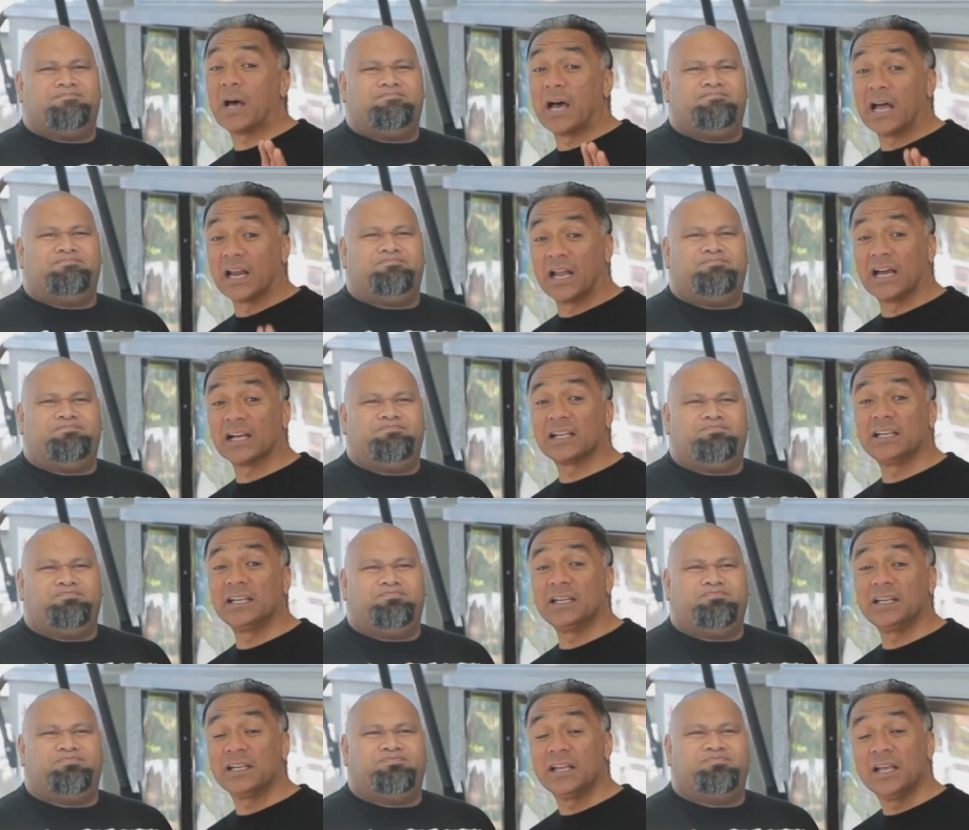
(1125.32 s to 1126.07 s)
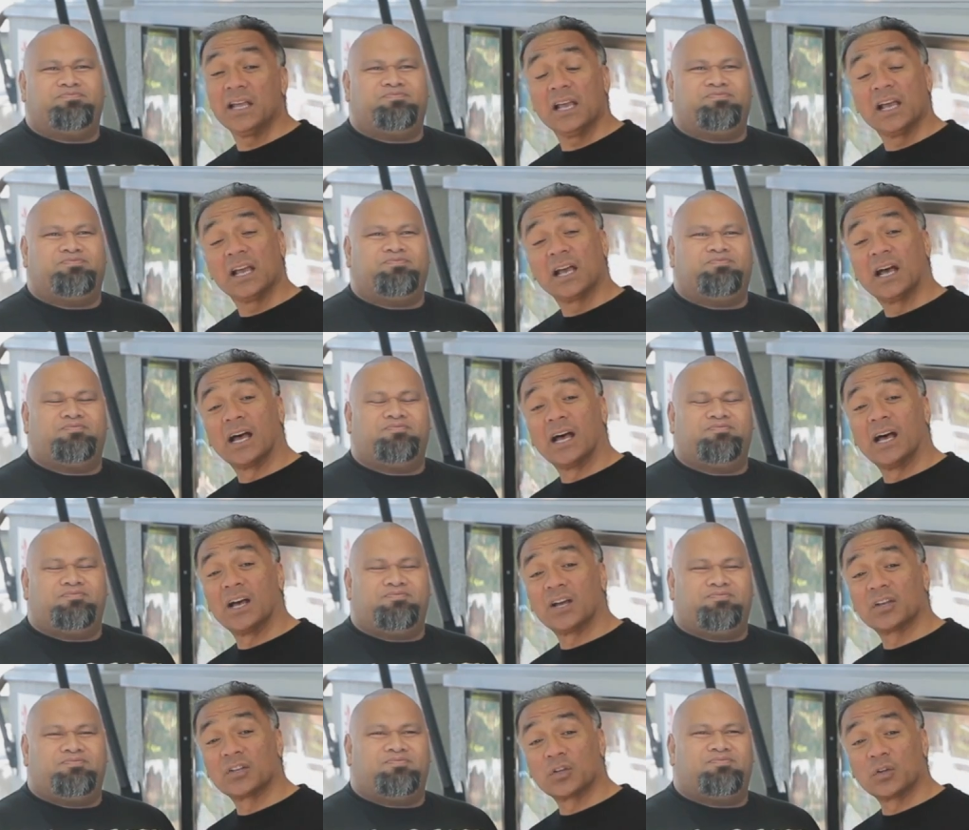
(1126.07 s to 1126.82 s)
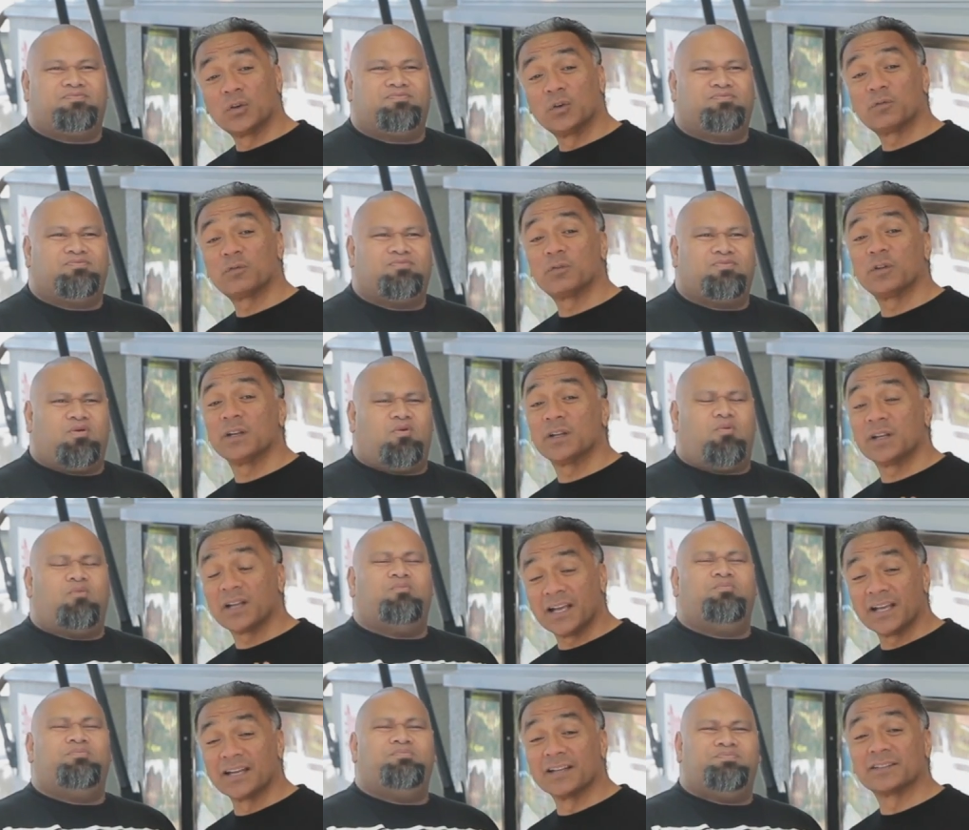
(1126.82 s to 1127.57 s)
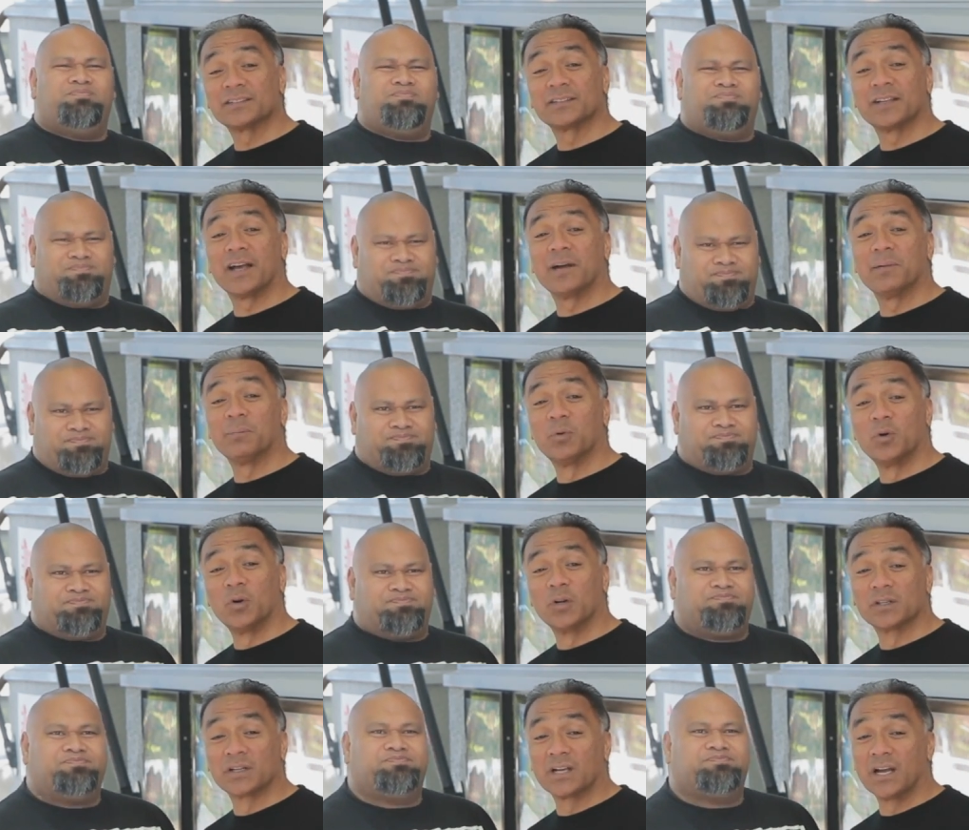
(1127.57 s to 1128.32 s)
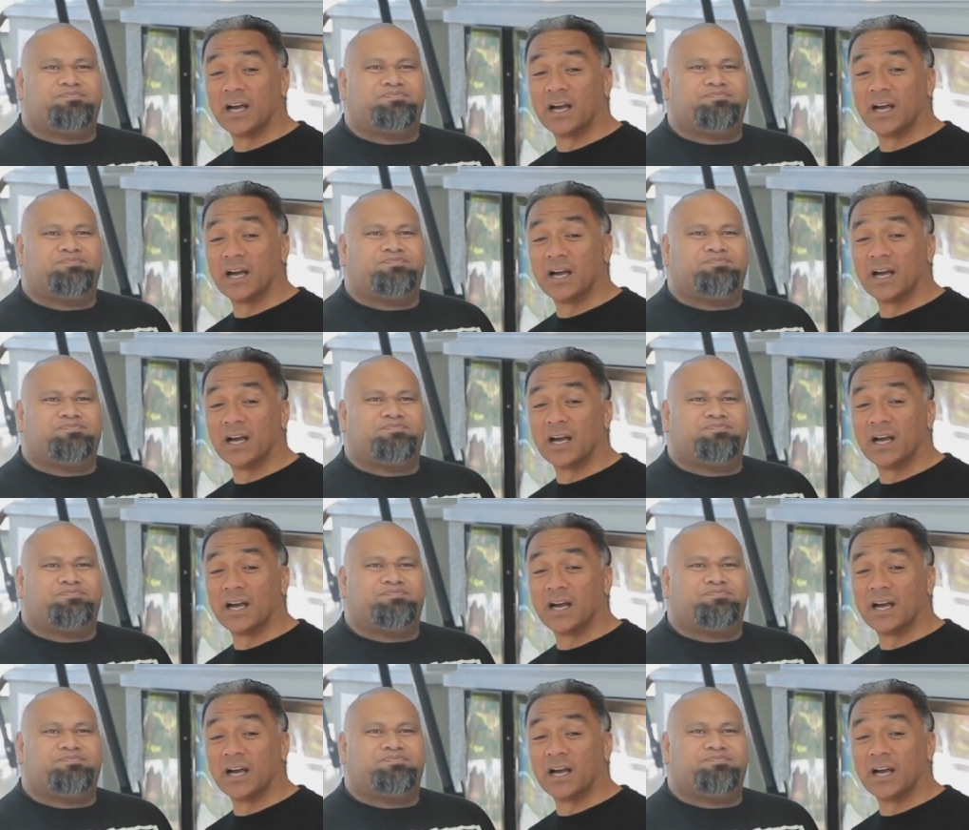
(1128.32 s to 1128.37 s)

Speaker 1: Palangi, a girlfriend, and a Samoan